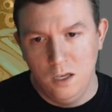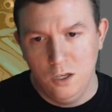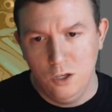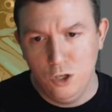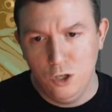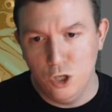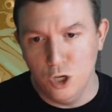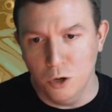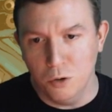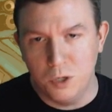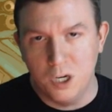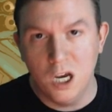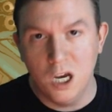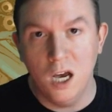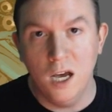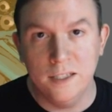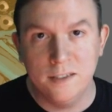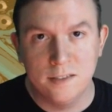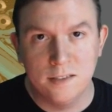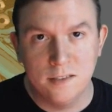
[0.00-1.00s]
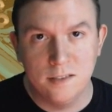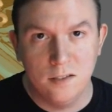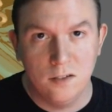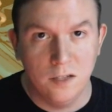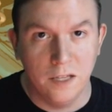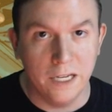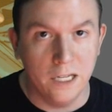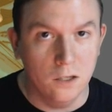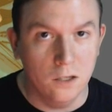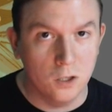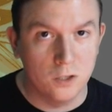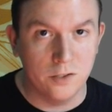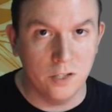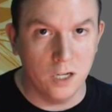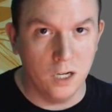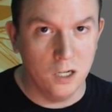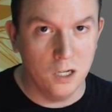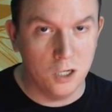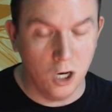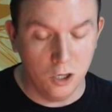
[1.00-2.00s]
you know, cuts, like it looks like
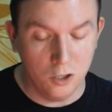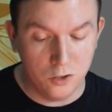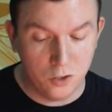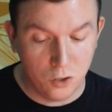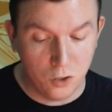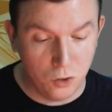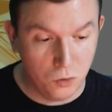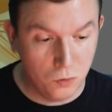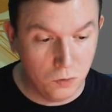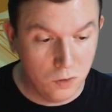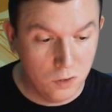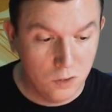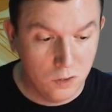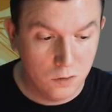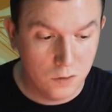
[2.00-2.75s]
a cartoon,